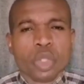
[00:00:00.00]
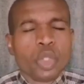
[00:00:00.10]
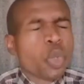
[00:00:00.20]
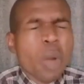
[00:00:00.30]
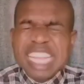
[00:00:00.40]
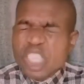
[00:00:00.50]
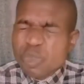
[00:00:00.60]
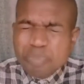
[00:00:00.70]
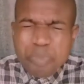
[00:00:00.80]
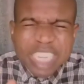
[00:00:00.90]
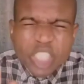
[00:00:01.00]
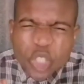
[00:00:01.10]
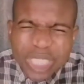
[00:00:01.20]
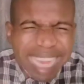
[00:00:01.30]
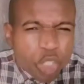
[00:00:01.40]
You are a
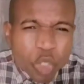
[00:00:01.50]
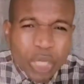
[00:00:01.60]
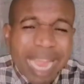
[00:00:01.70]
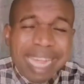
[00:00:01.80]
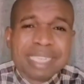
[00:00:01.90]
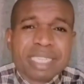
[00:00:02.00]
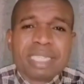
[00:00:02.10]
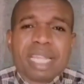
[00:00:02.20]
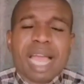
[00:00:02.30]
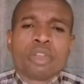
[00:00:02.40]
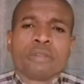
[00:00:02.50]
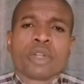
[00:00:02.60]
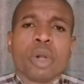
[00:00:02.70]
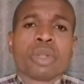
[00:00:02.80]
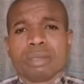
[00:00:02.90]
special child in the hand of
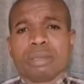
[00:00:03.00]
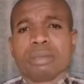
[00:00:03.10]
God.